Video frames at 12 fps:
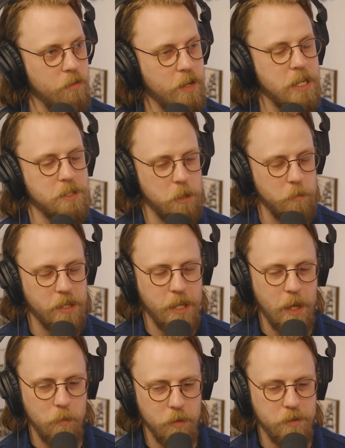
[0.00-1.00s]
We've got a summer
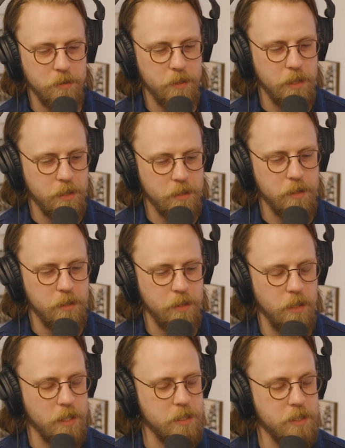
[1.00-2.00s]
camp with
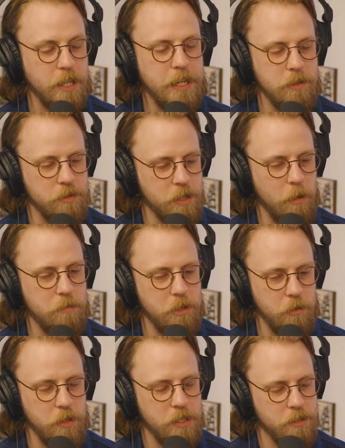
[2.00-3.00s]
lots of teenagers come
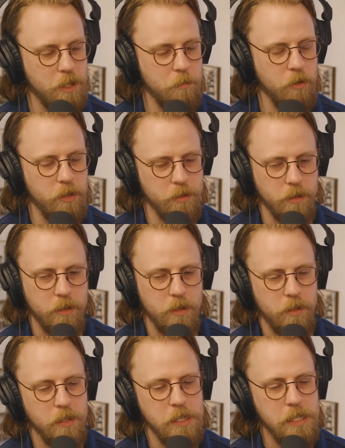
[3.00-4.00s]
through in the summer, and
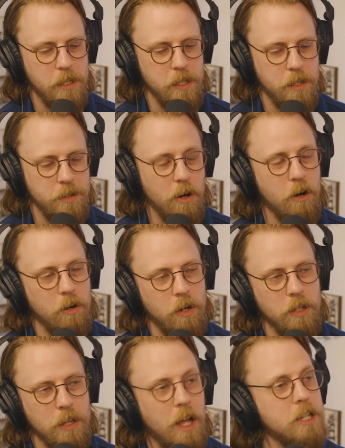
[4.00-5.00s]
there are
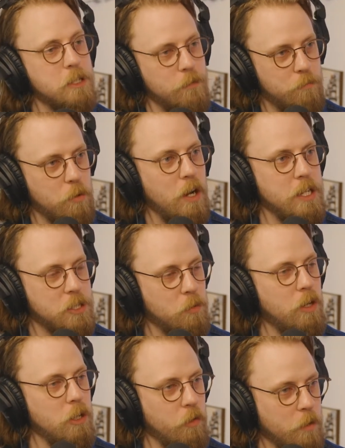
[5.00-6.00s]
lots of pride
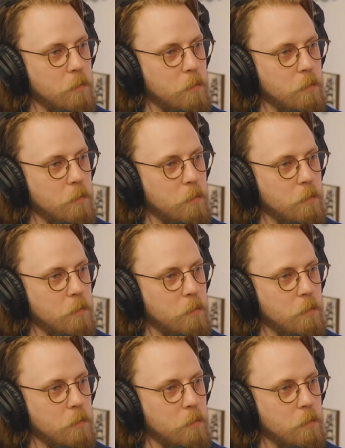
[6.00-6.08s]
swallowing